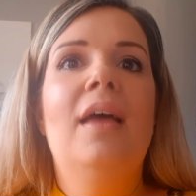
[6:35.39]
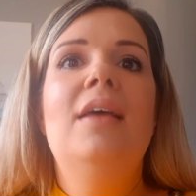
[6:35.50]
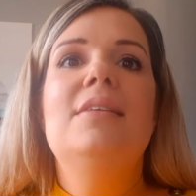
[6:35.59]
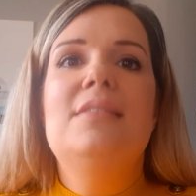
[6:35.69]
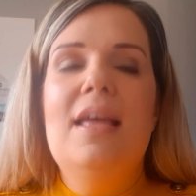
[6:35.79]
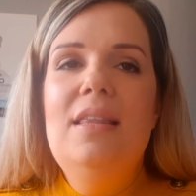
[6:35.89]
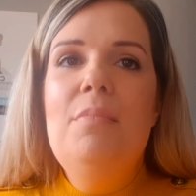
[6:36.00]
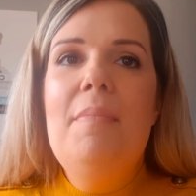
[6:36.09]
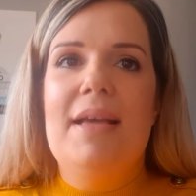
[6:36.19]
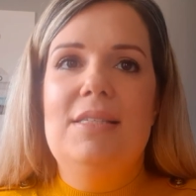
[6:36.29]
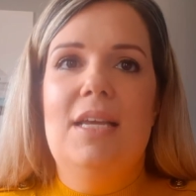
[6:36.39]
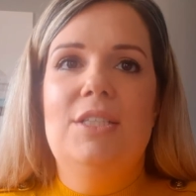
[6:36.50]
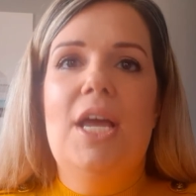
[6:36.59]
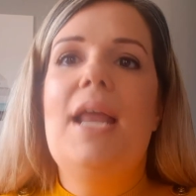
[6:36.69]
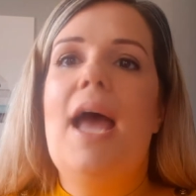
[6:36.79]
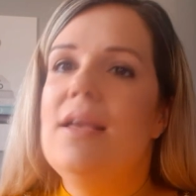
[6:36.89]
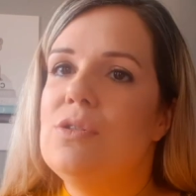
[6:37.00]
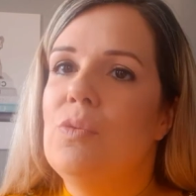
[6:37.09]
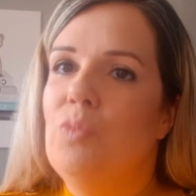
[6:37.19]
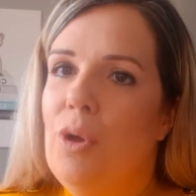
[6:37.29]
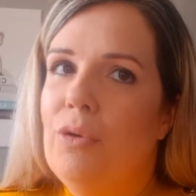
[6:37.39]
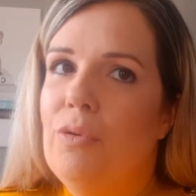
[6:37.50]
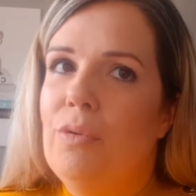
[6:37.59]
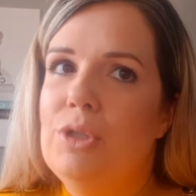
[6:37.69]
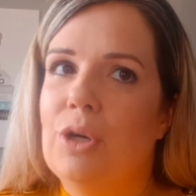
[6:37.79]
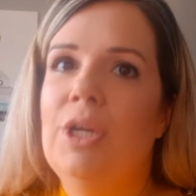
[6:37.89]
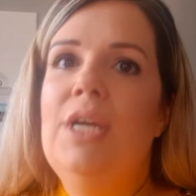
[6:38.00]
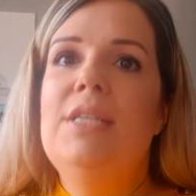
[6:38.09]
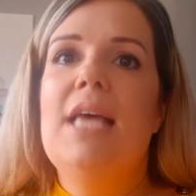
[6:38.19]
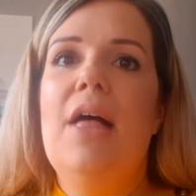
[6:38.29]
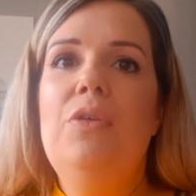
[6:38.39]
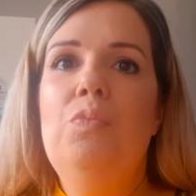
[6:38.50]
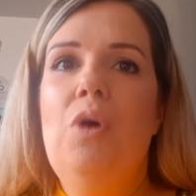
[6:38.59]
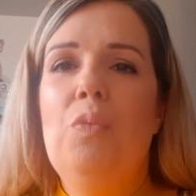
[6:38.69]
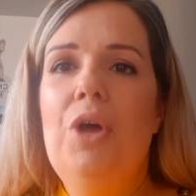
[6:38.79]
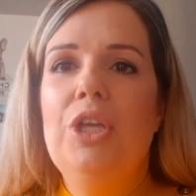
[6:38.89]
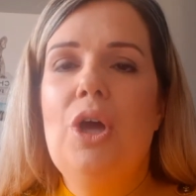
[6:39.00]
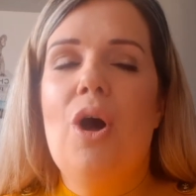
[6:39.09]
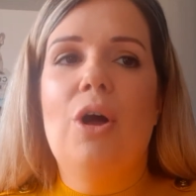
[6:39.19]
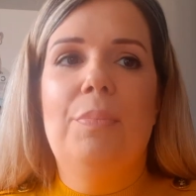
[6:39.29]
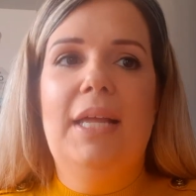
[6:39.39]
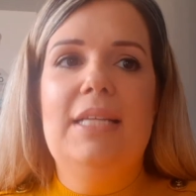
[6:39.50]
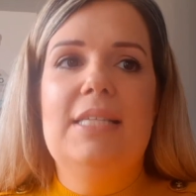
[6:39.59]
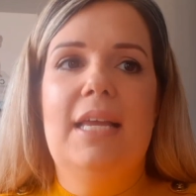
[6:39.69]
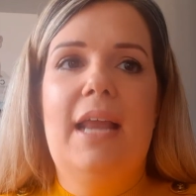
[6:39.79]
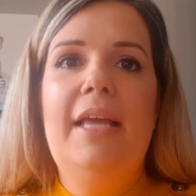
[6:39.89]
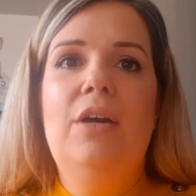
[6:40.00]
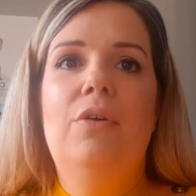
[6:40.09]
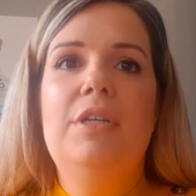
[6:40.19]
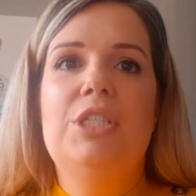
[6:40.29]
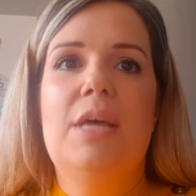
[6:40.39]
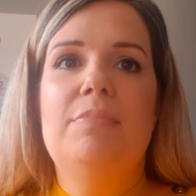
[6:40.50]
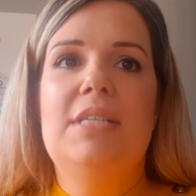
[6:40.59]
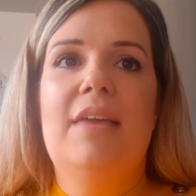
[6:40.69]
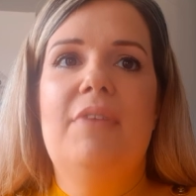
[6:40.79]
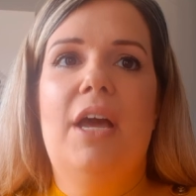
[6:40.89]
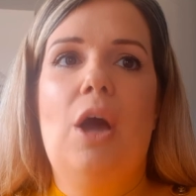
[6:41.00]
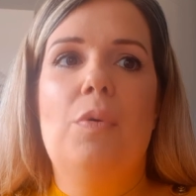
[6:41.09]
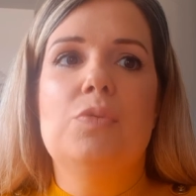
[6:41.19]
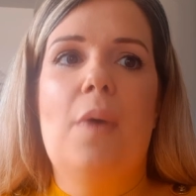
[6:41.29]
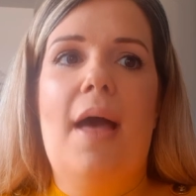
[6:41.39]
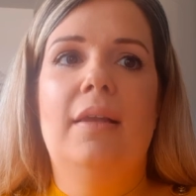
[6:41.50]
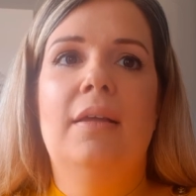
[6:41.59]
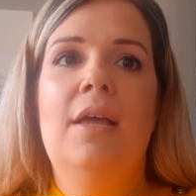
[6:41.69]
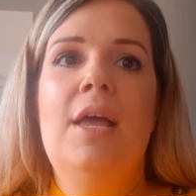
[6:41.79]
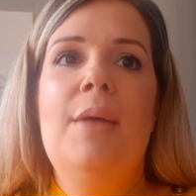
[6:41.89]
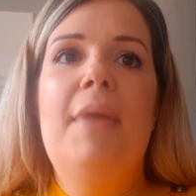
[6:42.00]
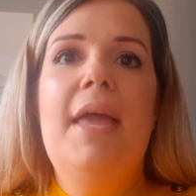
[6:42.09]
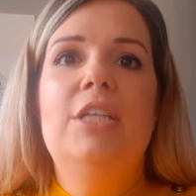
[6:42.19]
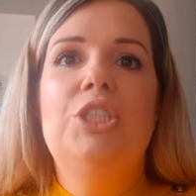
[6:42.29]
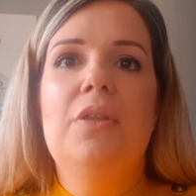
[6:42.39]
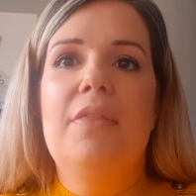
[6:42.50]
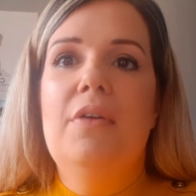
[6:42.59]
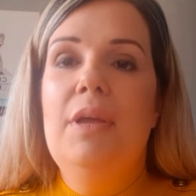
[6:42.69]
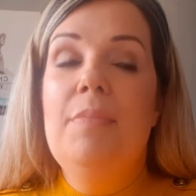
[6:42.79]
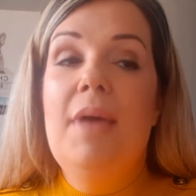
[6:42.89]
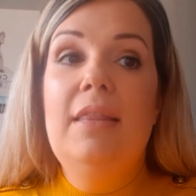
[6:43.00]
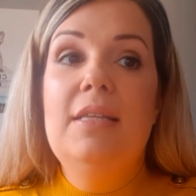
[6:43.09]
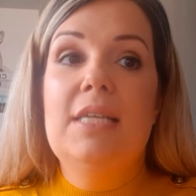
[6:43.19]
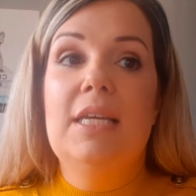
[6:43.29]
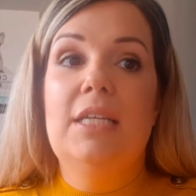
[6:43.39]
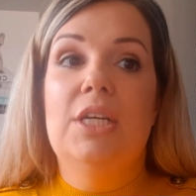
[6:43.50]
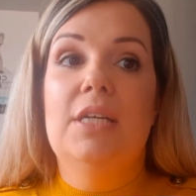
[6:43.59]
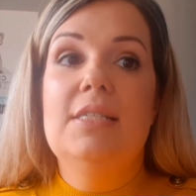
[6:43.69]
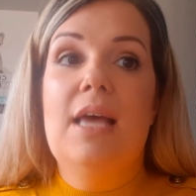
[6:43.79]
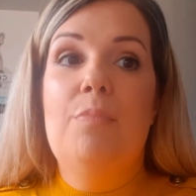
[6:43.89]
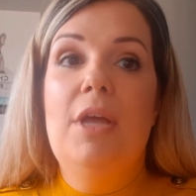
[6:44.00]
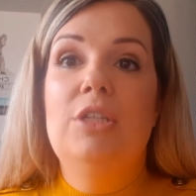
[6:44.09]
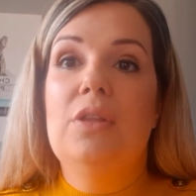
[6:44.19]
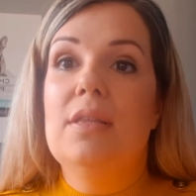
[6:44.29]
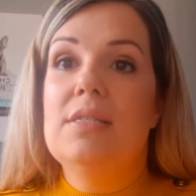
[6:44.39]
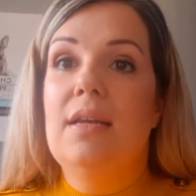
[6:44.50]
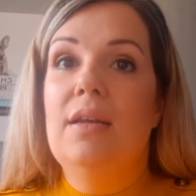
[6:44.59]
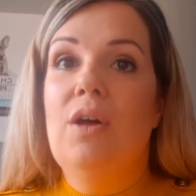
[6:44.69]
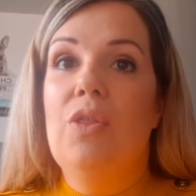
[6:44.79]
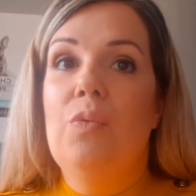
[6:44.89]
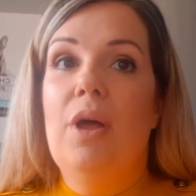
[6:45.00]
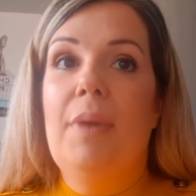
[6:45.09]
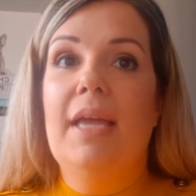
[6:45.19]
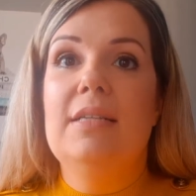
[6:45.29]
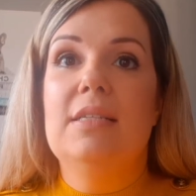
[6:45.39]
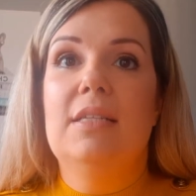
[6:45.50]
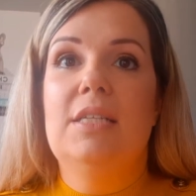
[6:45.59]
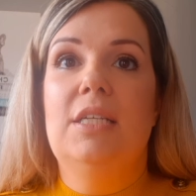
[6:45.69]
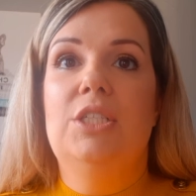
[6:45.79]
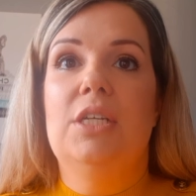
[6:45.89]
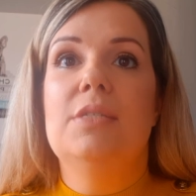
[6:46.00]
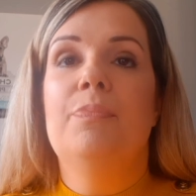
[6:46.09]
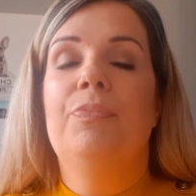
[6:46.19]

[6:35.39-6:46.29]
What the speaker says: Send them a message and ask them what they're up to. Tell them what work you're completing and encourage them to give it a go as well. Make sure that they're emailing the teachers and make sure that they're sending all the work back into the teachers.